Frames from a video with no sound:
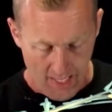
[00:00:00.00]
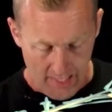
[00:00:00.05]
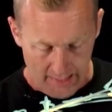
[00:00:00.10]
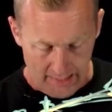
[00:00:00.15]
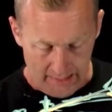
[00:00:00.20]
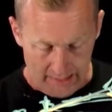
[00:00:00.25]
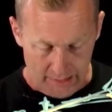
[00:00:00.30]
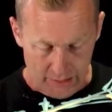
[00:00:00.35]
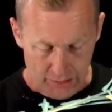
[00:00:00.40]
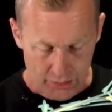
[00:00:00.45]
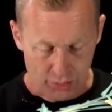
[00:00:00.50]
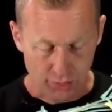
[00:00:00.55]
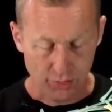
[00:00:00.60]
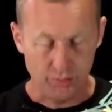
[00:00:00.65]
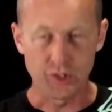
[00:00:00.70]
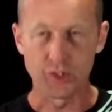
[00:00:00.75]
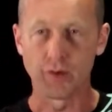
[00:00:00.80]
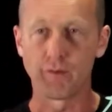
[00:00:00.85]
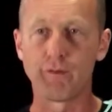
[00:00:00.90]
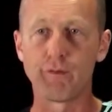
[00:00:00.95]
is to
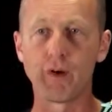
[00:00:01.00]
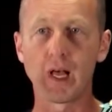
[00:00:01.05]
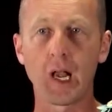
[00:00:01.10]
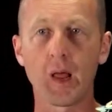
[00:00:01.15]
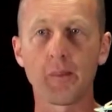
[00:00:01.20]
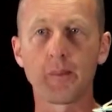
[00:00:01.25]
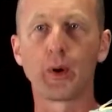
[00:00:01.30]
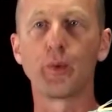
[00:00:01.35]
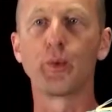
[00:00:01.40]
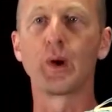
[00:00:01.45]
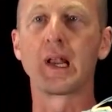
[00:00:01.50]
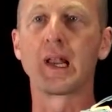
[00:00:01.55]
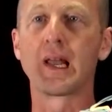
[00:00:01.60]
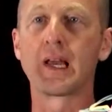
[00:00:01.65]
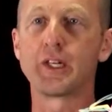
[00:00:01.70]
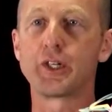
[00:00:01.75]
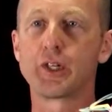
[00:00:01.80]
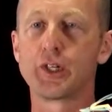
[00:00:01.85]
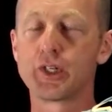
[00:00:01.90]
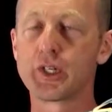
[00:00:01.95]
develop a
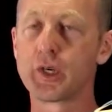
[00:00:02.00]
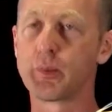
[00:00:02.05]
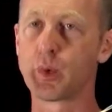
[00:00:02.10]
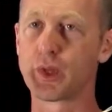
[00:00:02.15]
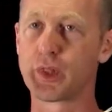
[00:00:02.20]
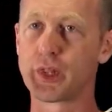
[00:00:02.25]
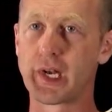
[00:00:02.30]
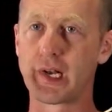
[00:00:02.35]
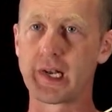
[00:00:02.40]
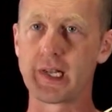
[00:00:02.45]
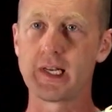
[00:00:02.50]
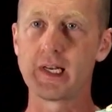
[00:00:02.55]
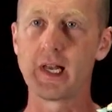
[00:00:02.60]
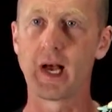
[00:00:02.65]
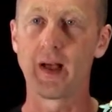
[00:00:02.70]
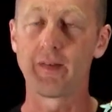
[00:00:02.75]
relationship with the leader.